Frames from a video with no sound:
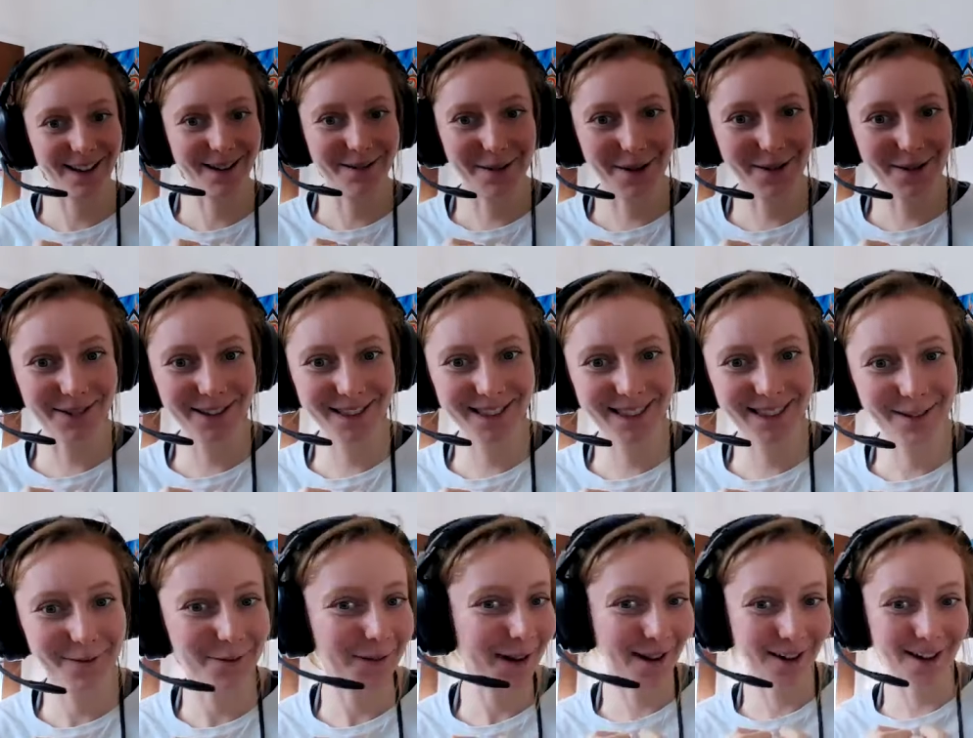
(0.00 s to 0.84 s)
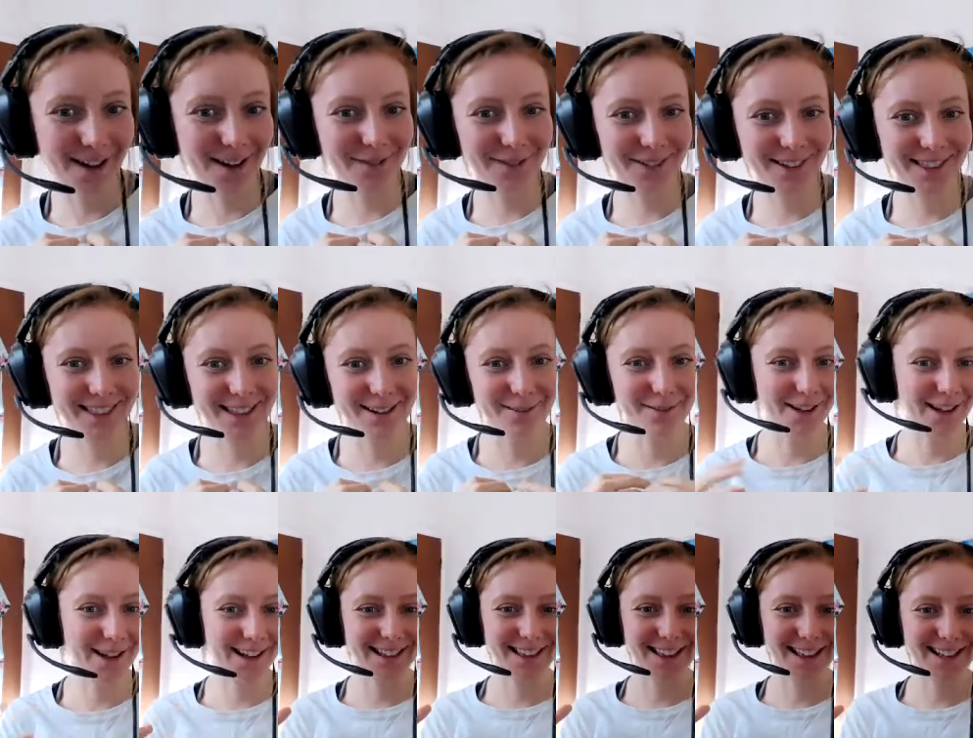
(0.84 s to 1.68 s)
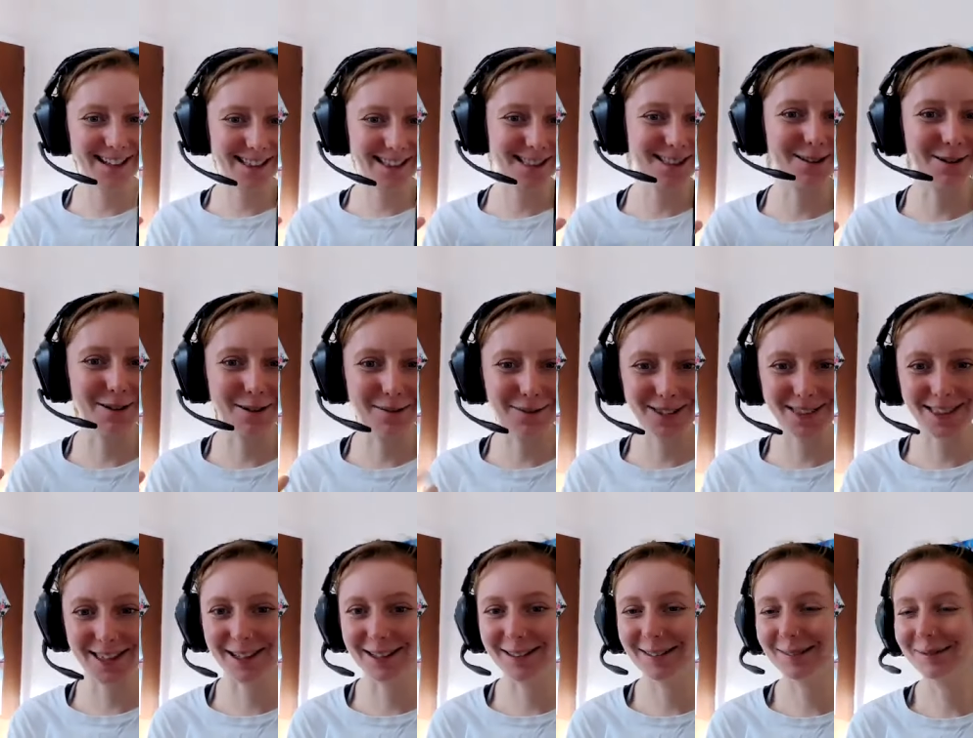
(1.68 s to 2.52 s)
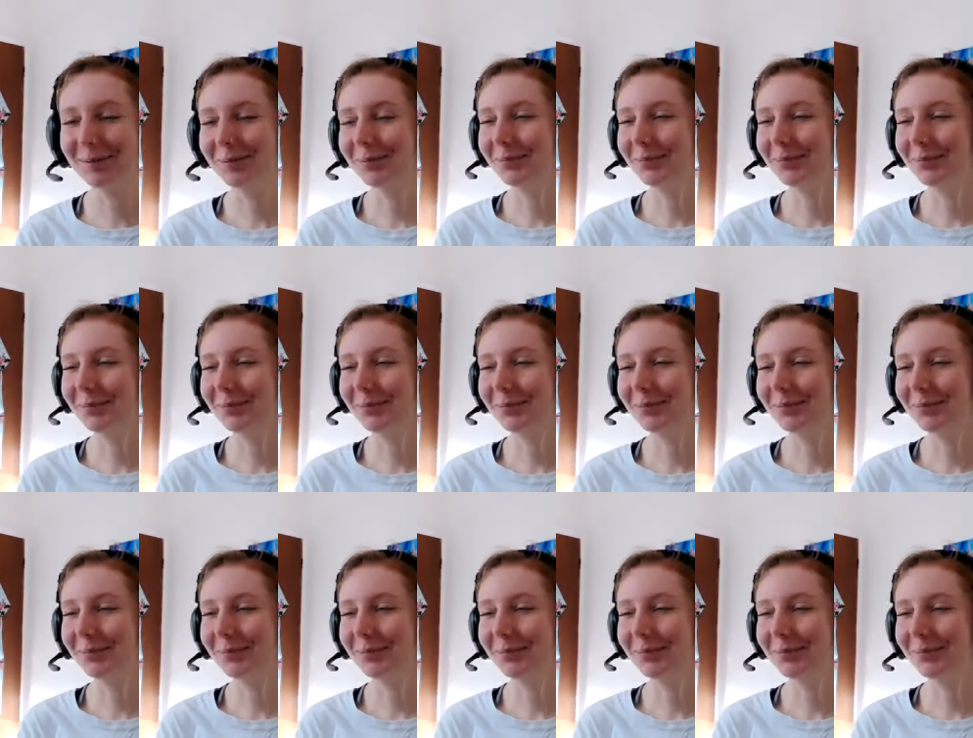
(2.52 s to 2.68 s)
i am everything we are everything we are connected to everything